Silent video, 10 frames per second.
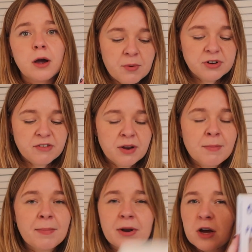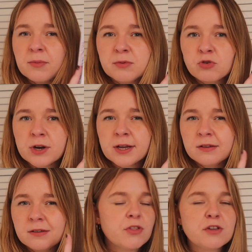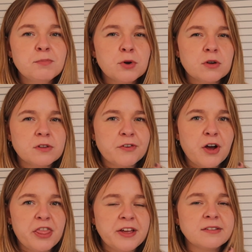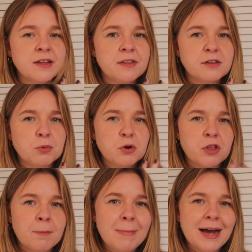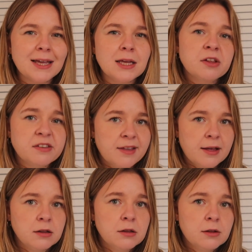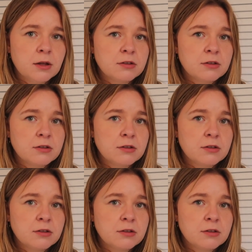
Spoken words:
I would definitely maybe look up some triggers for this book because there are things in this book that might unsettle